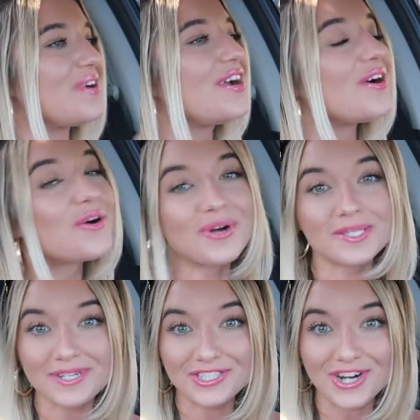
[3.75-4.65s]
we are going
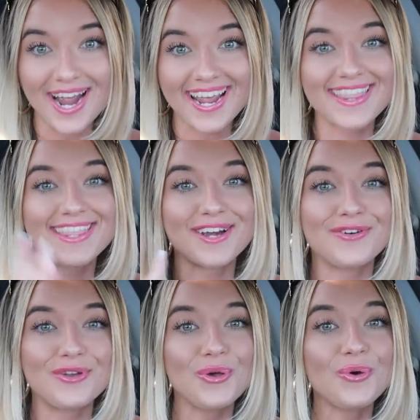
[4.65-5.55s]
to be trying their
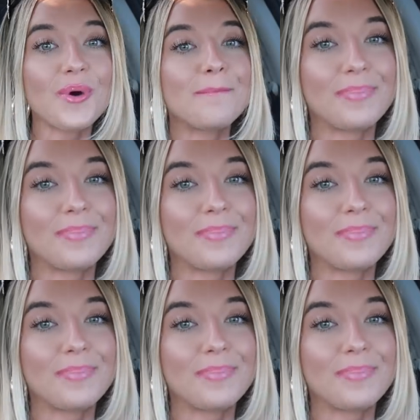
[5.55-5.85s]
new